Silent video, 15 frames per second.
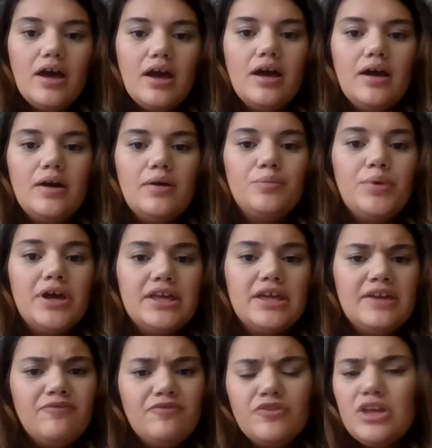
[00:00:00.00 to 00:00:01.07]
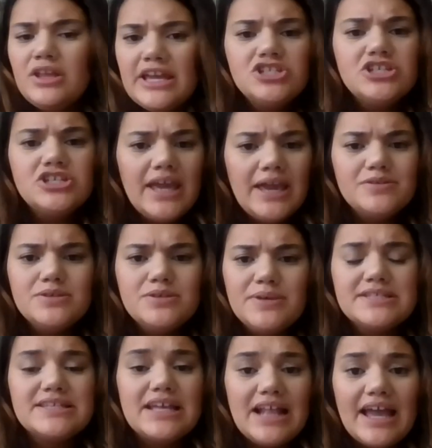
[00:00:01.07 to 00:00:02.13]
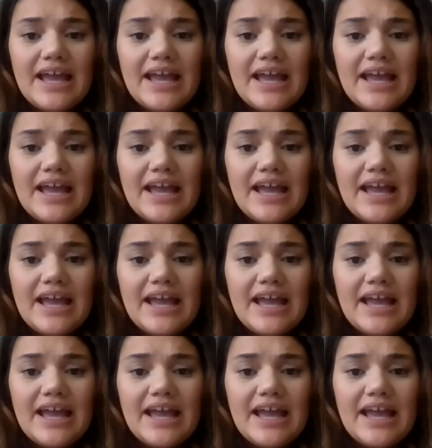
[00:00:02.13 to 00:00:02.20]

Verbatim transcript: Uh, but if an agent came to me and said,